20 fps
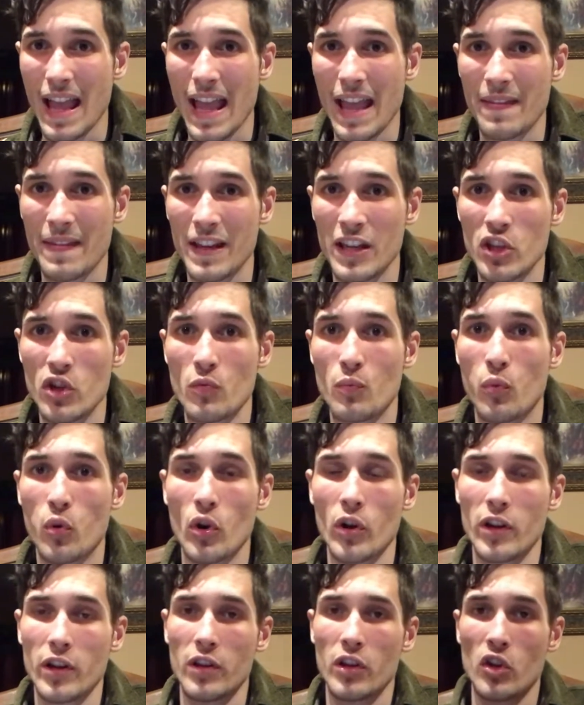and then you
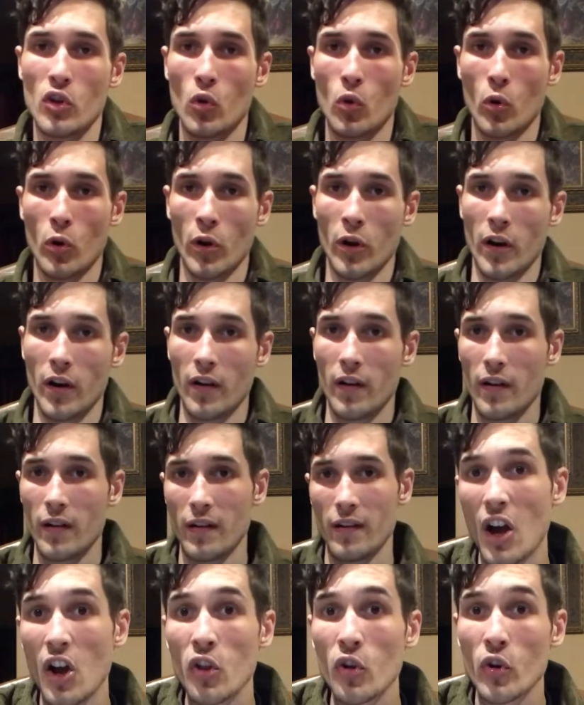put your
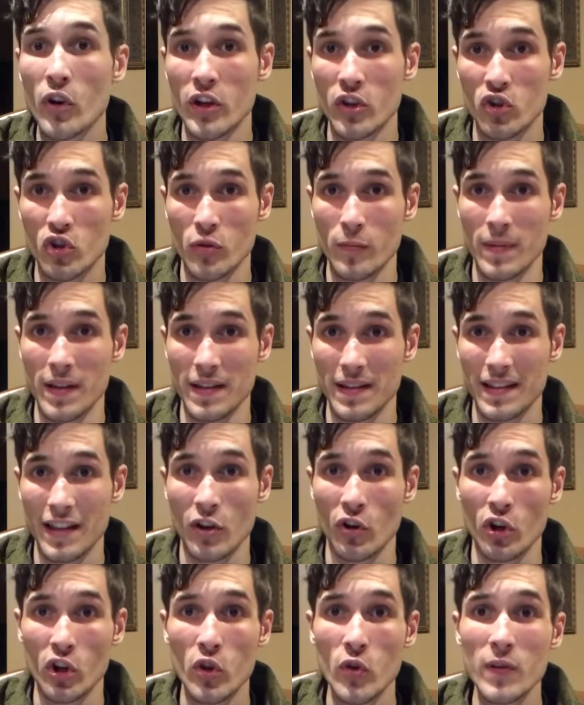other instruments that
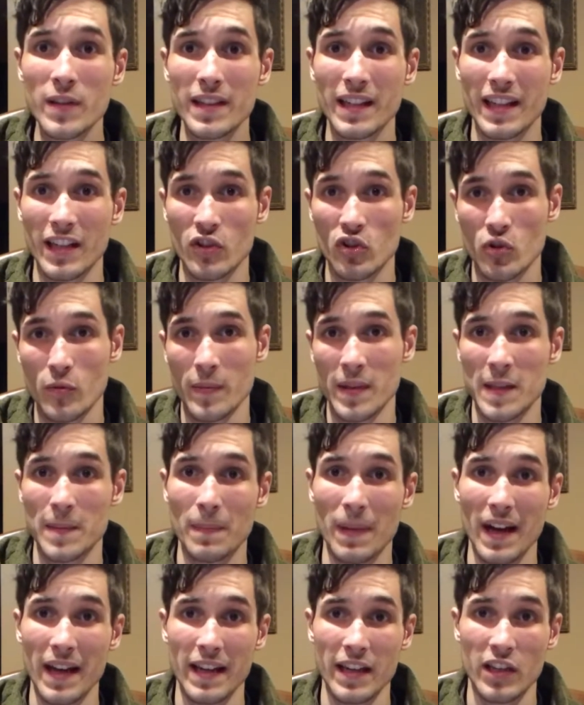are acoustic instruments
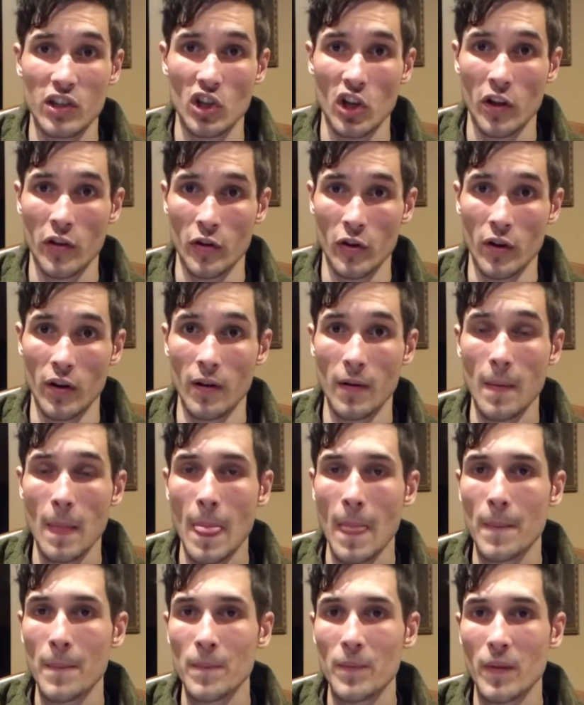by each other,
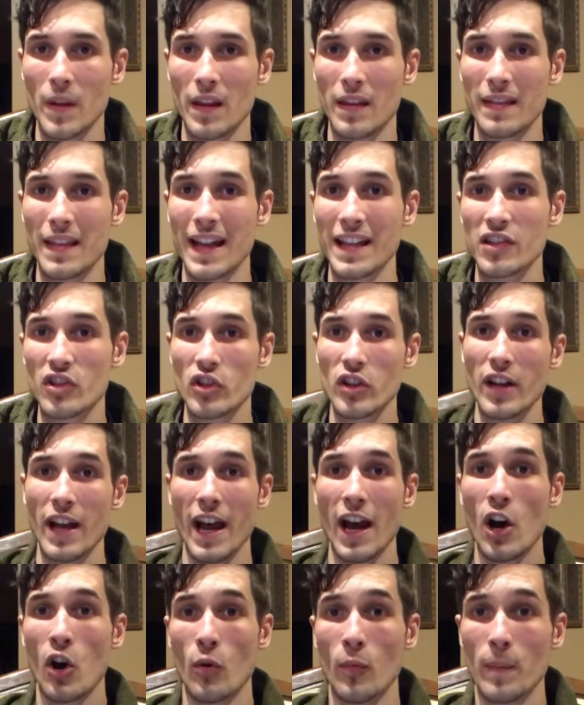that's going to
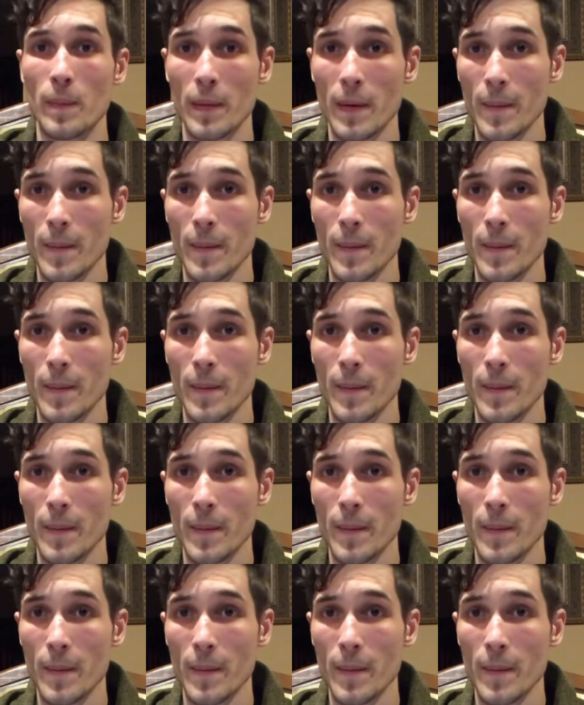help.